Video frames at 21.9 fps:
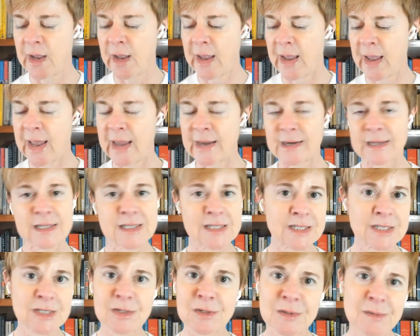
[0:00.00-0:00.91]
And I
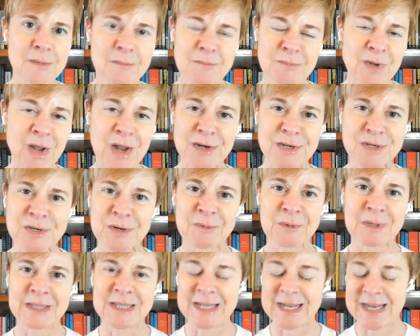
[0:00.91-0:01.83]
still not sure
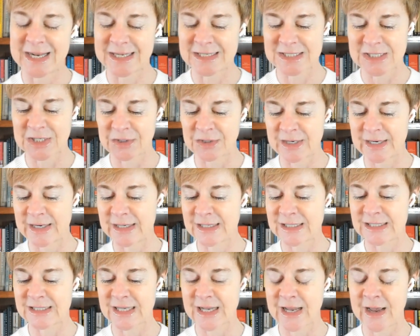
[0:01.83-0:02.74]
what the answer
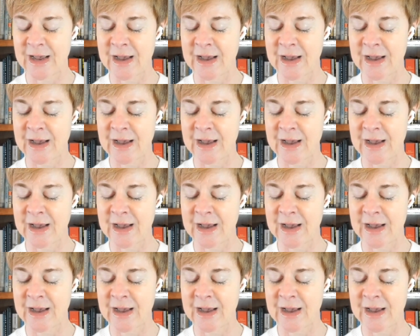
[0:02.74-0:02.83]
is.